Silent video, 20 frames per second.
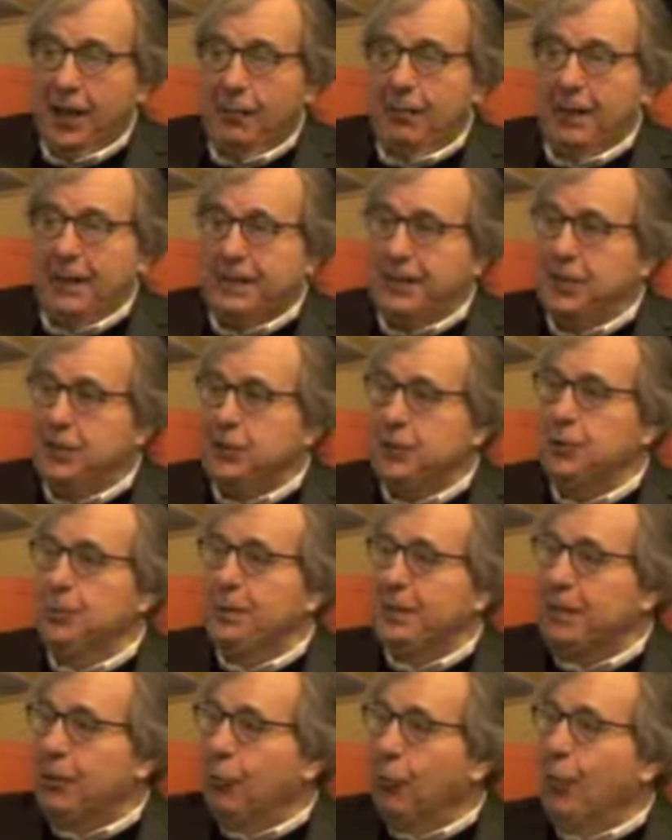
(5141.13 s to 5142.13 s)
but it should
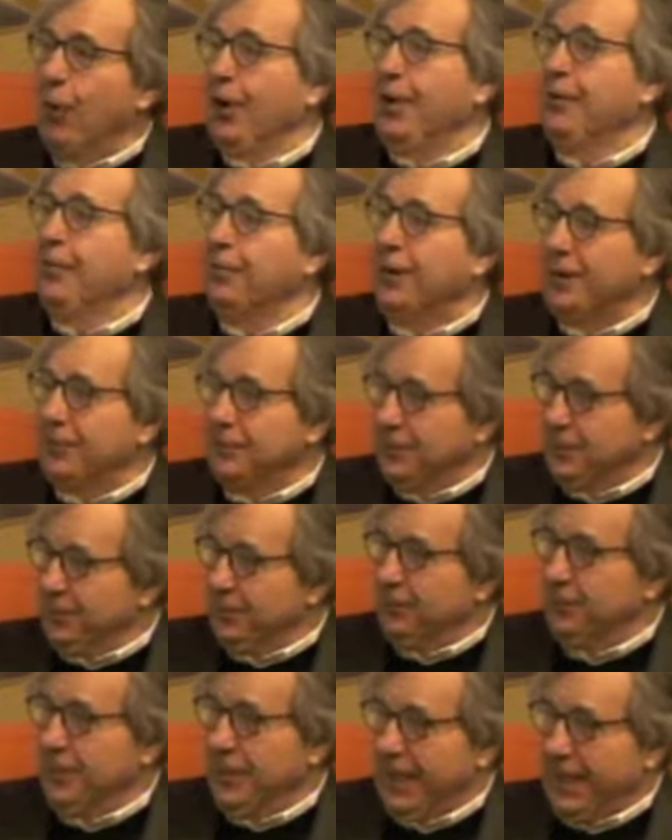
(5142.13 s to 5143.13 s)
be the water
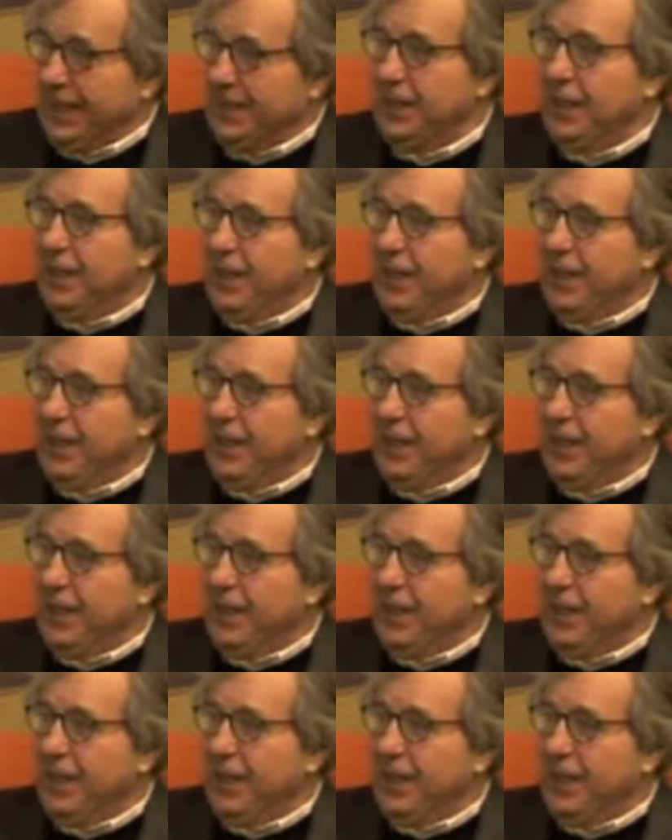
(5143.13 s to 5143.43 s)
fountain, right?